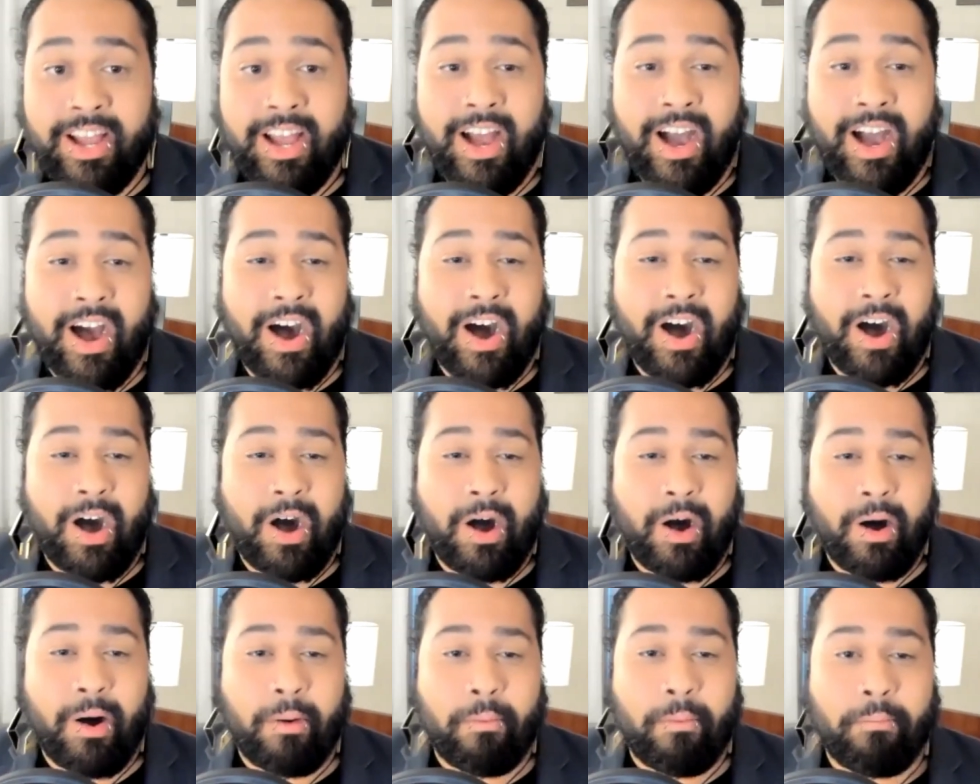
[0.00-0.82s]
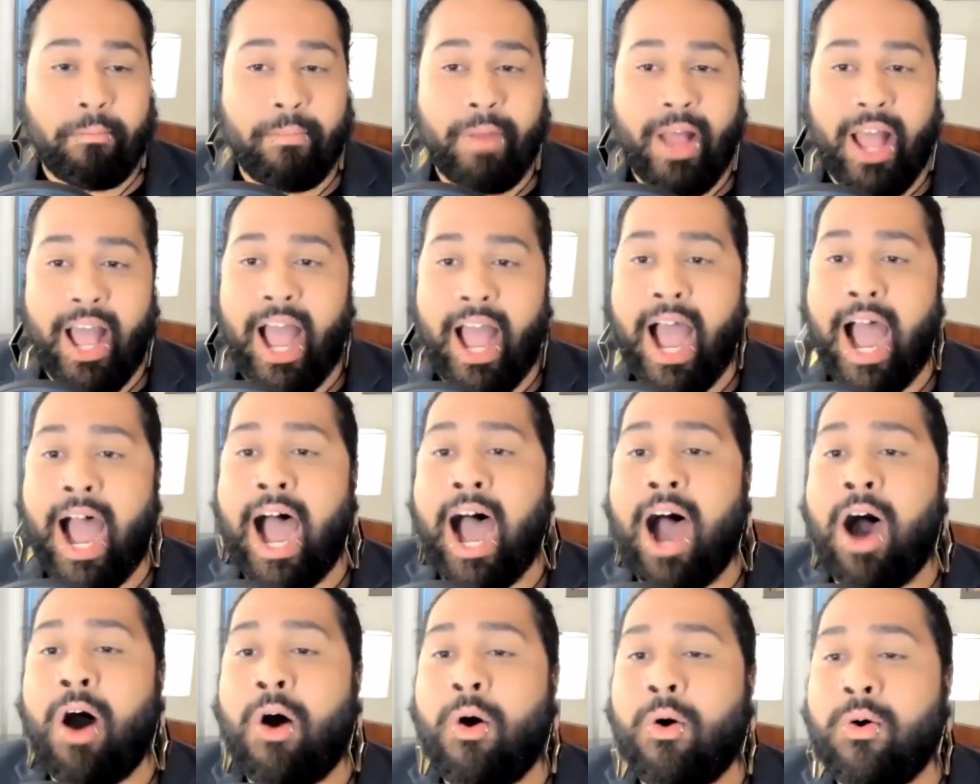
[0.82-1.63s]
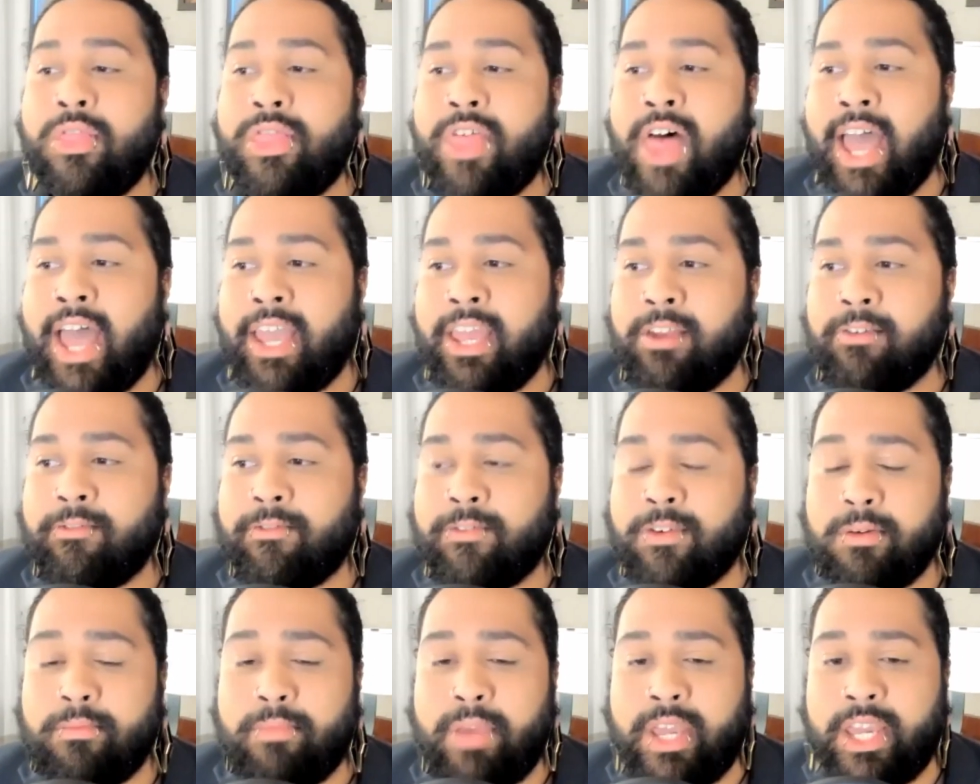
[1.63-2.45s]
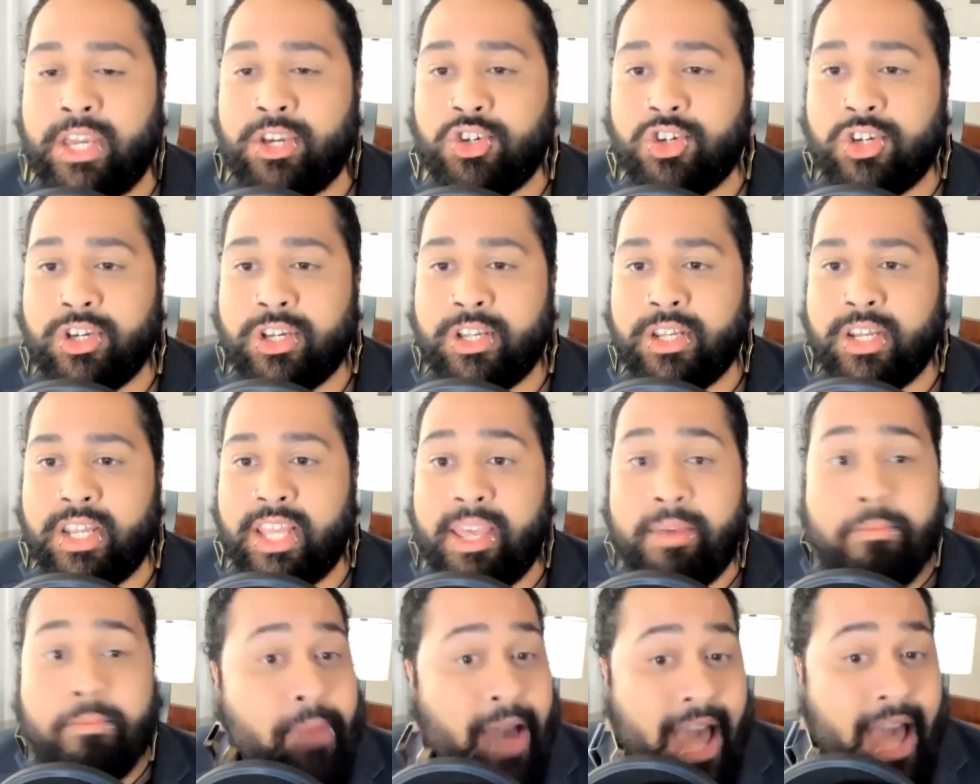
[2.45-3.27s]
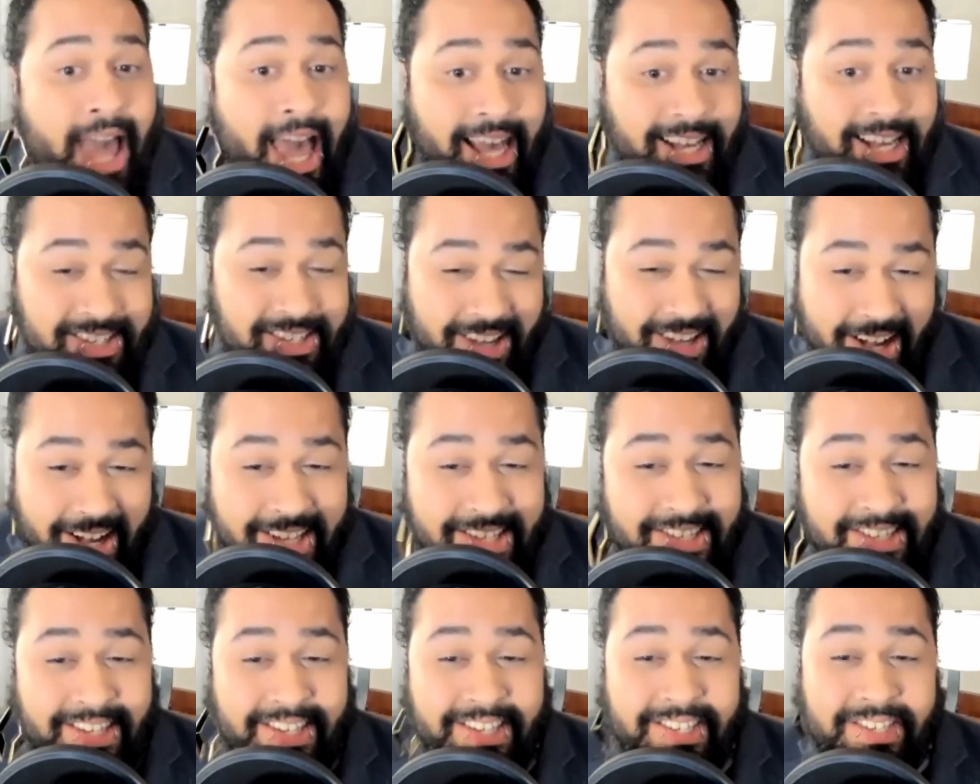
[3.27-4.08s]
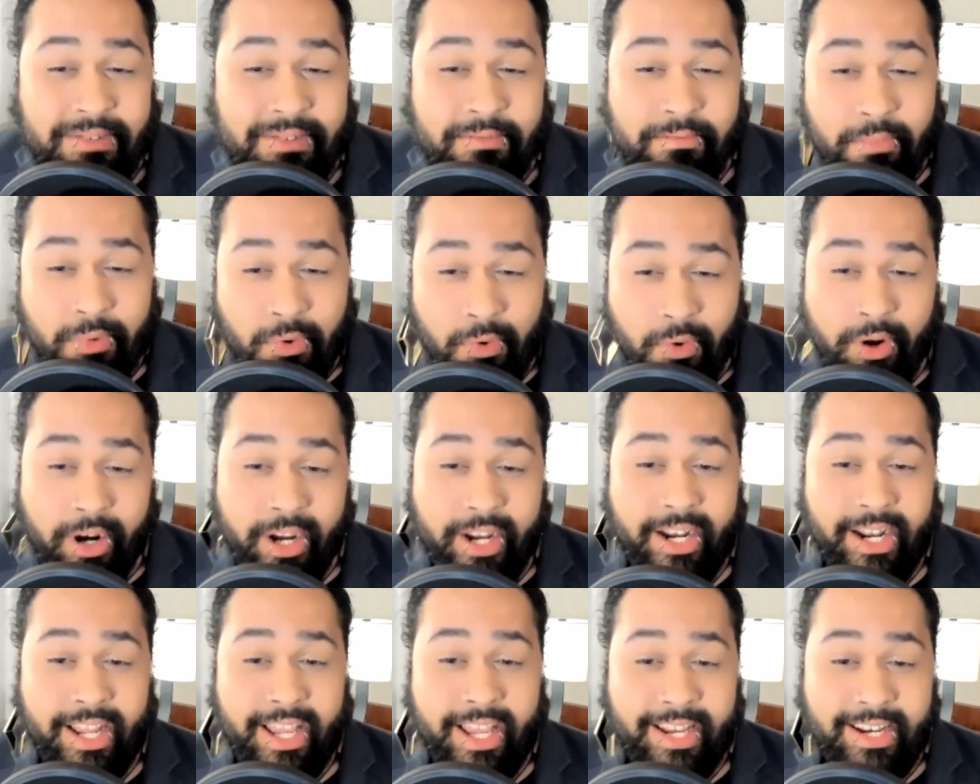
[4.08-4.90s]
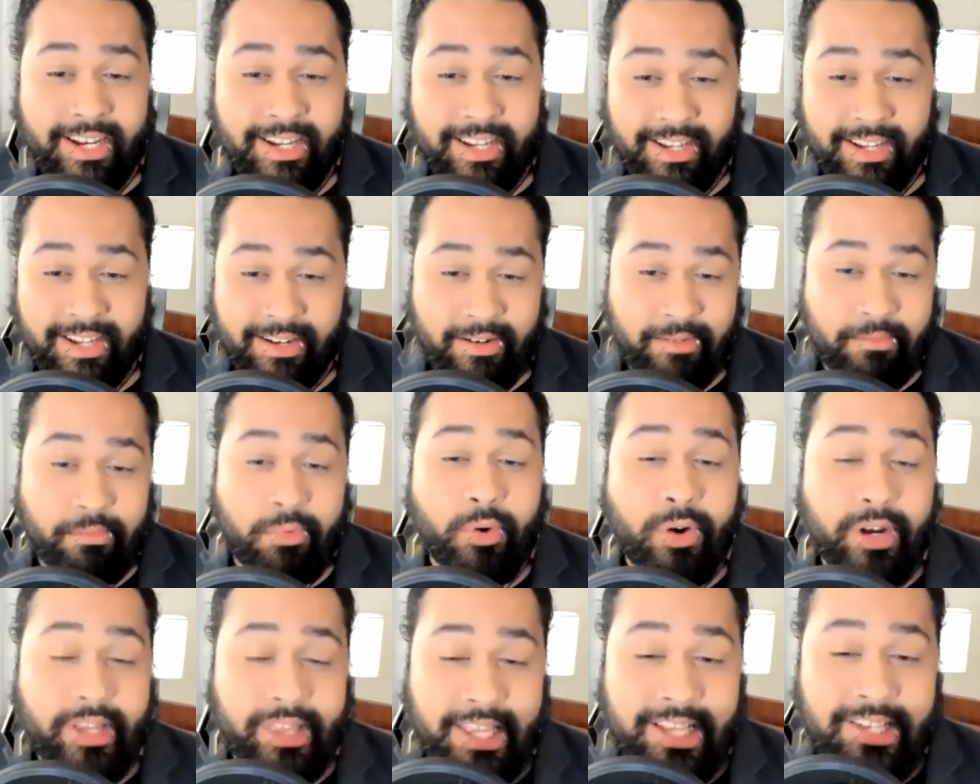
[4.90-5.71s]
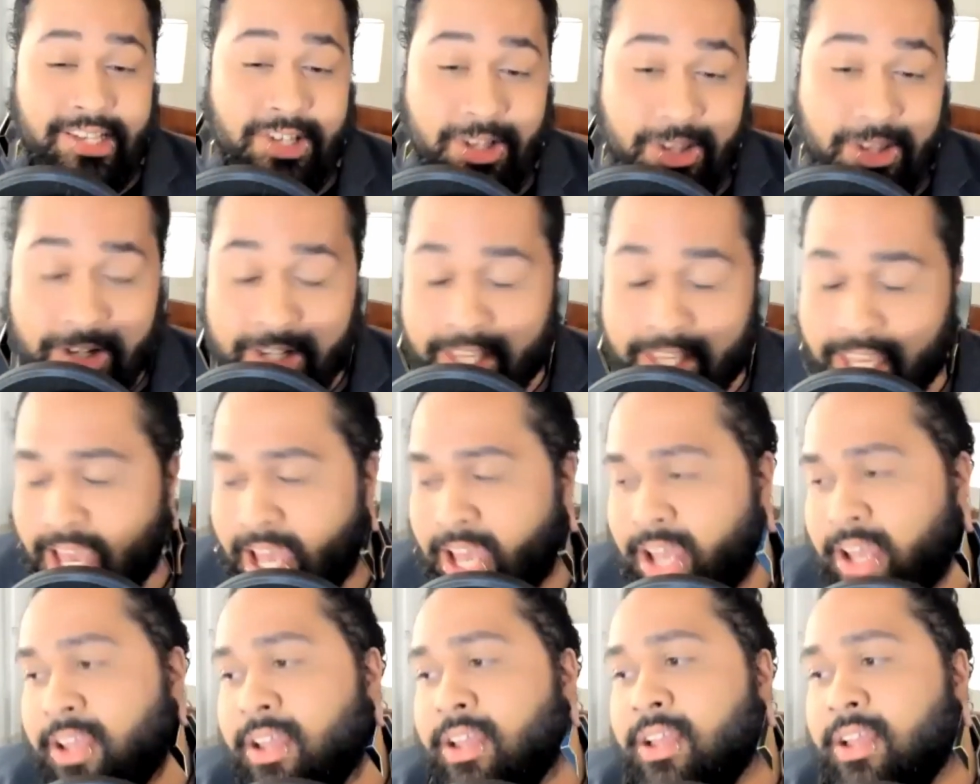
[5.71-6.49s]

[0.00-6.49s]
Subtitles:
how that information impacts us is important, and an important thing to look at.